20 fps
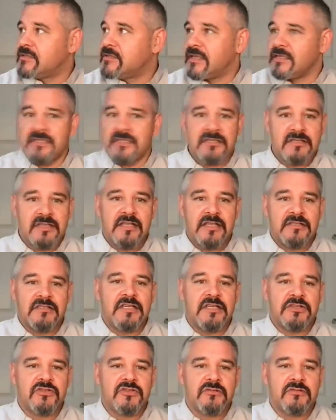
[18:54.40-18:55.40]
this
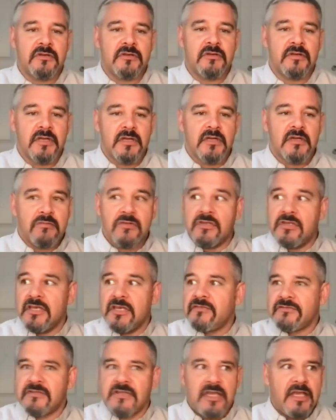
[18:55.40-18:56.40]
ancestral
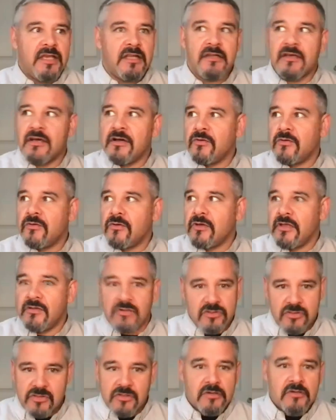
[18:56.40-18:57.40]
gift and
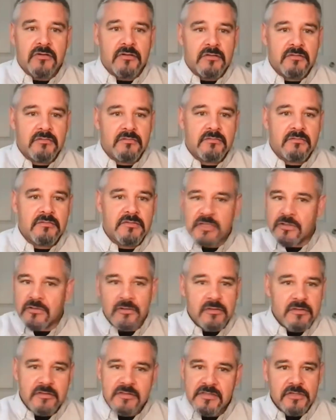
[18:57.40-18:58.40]
circle.
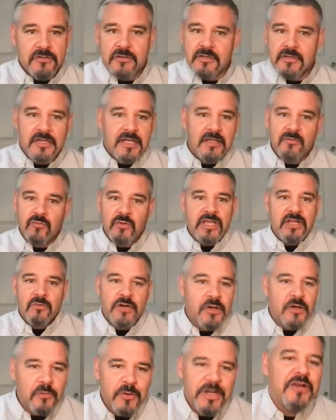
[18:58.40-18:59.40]
Like we
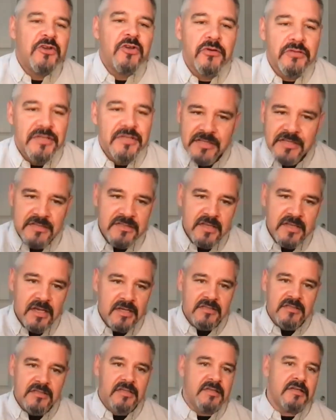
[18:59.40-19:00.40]
already know this. It's
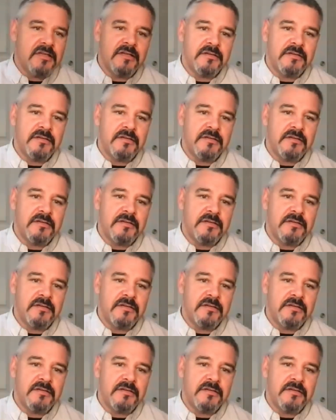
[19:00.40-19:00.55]
not,